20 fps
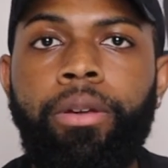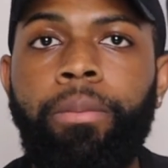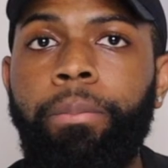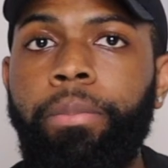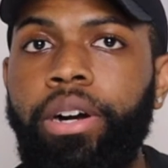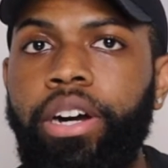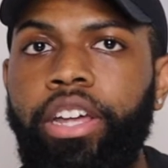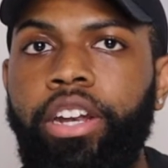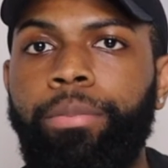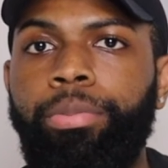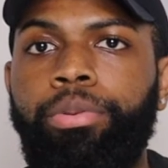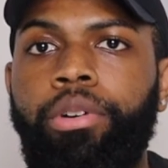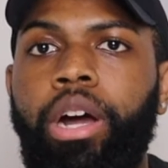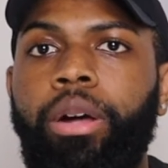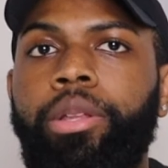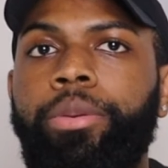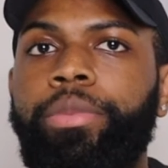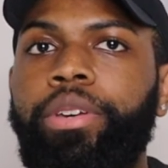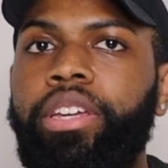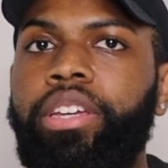But the
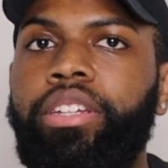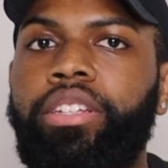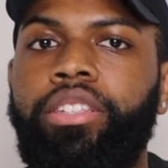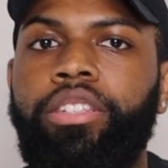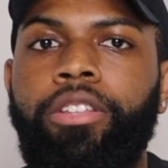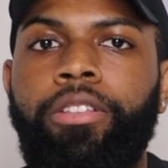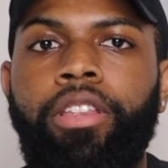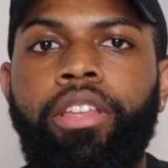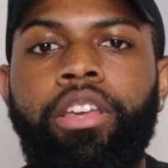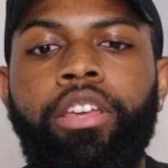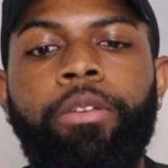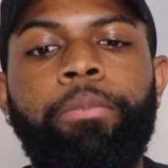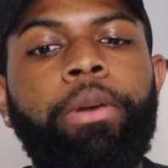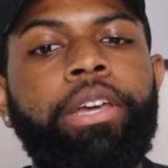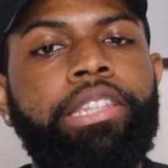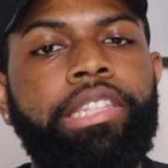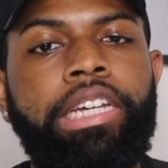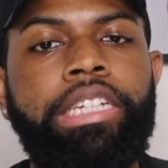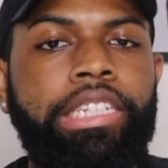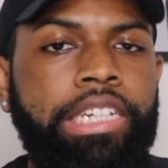problem is,
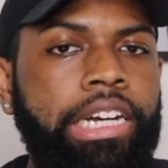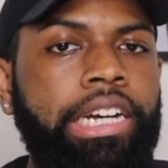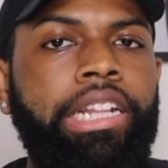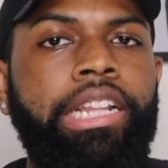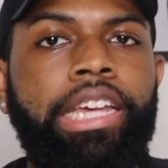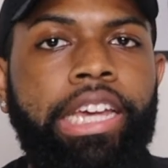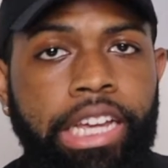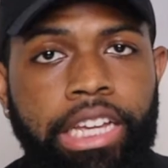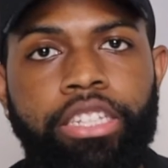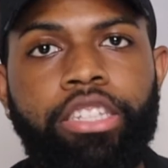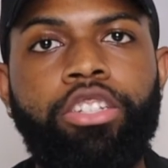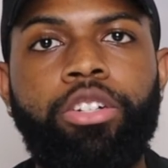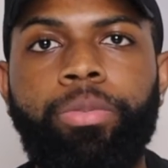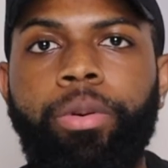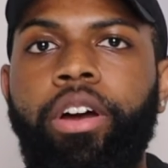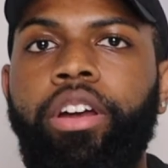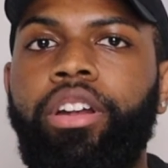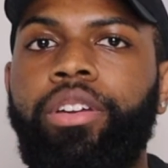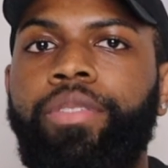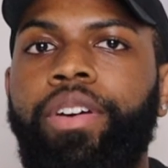Big T technically is still
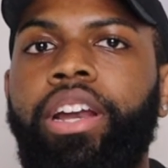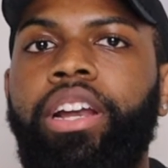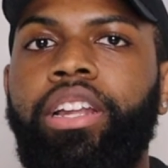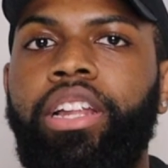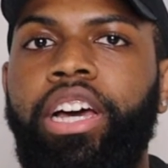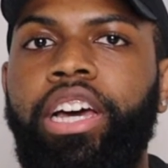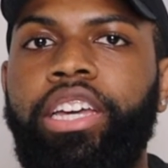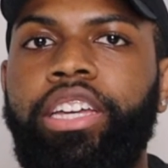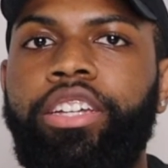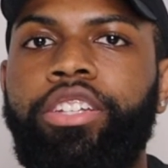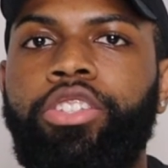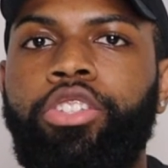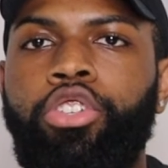part of the vet alliance.